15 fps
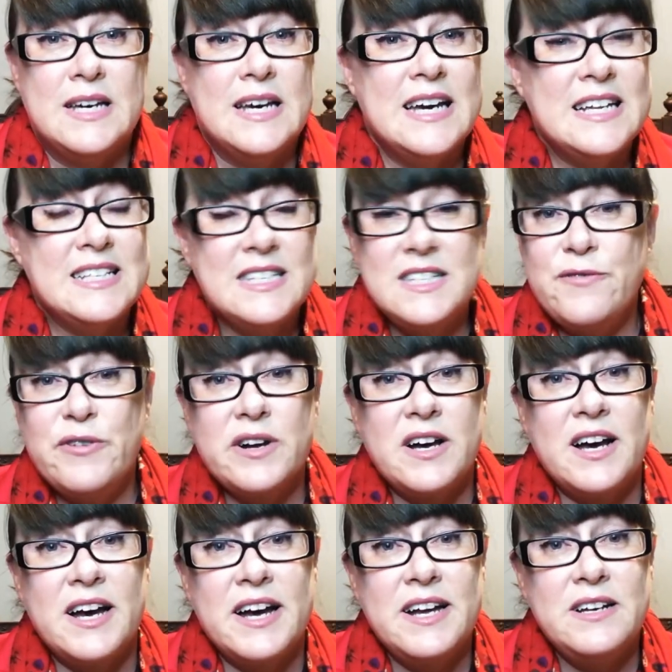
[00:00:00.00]
It's a different
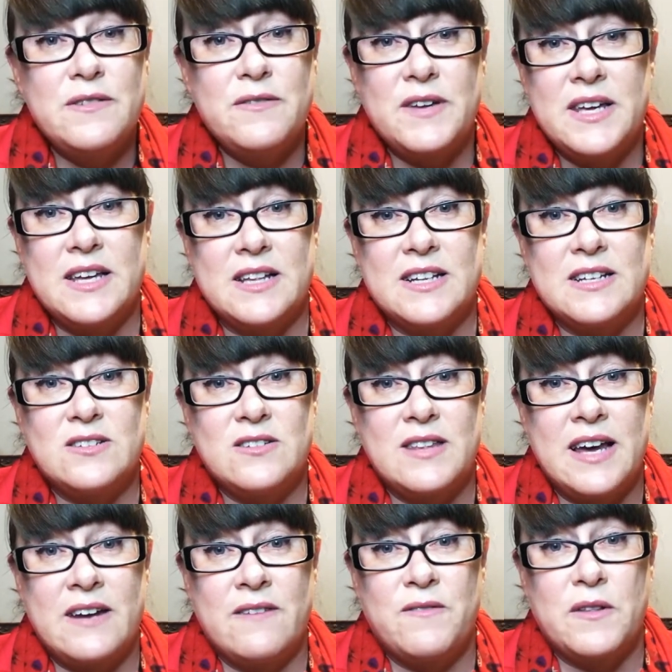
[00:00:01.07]
kind of healing to
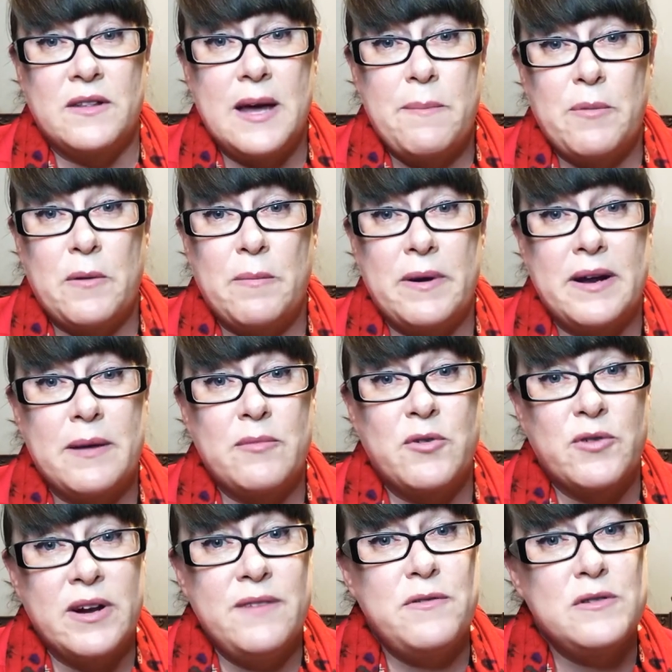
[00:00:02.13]
that of the leper, but I'm
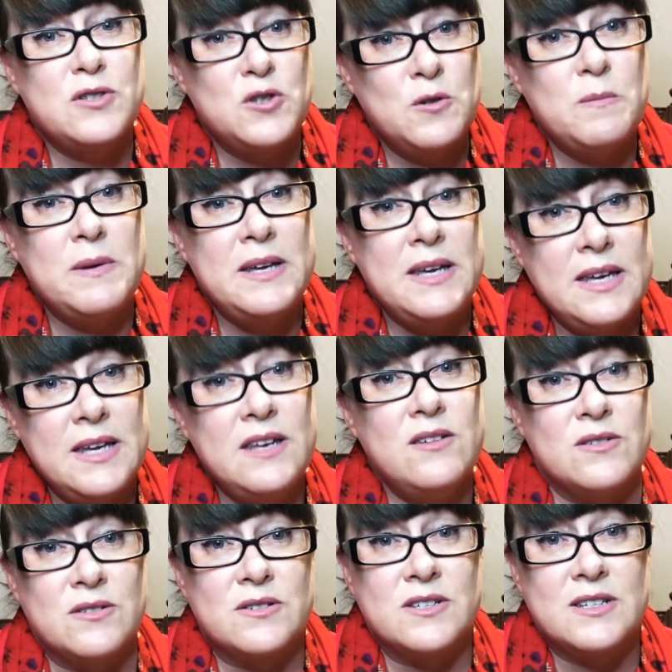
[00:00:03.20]
grateful to be
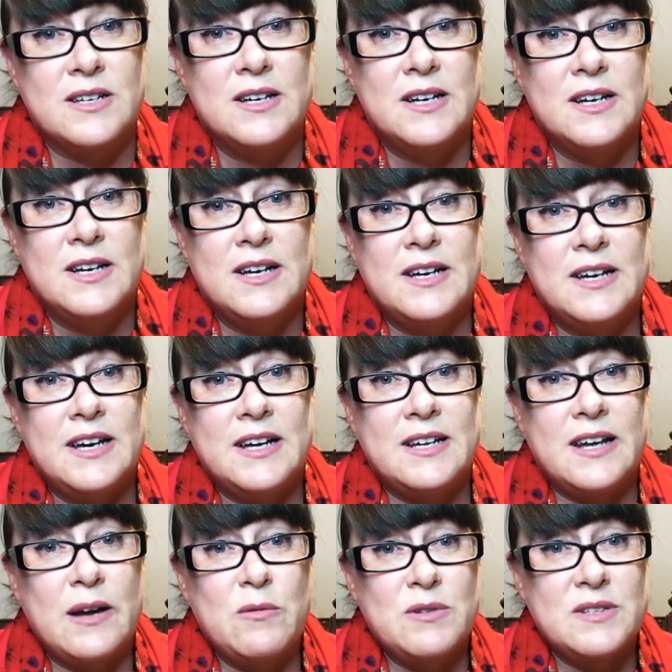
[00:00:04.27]
healed, and
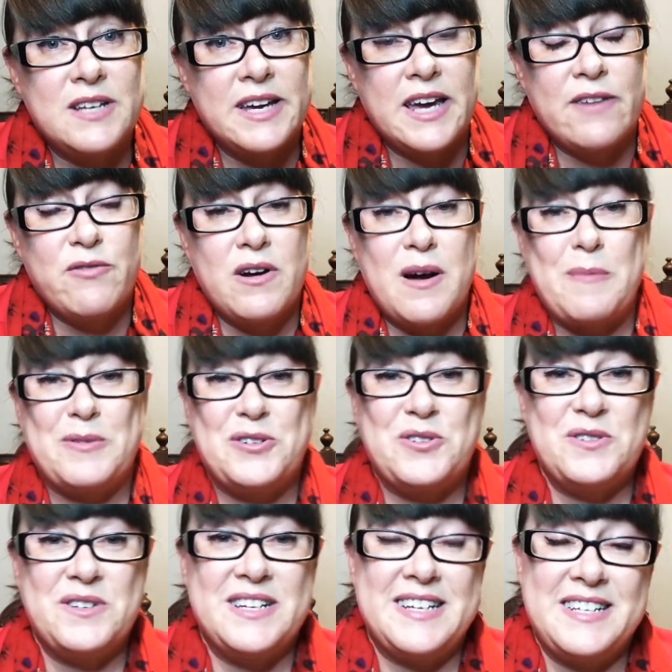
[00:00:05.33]
I will take every
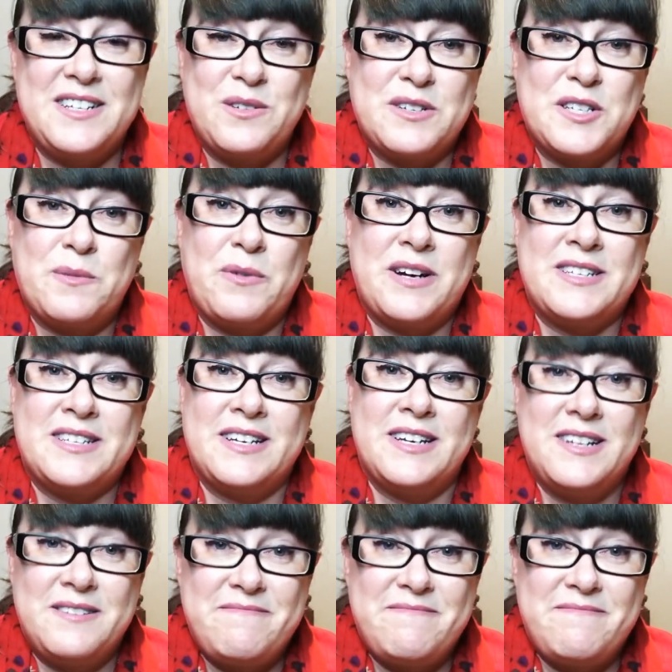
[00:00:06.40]
opportunity to express it.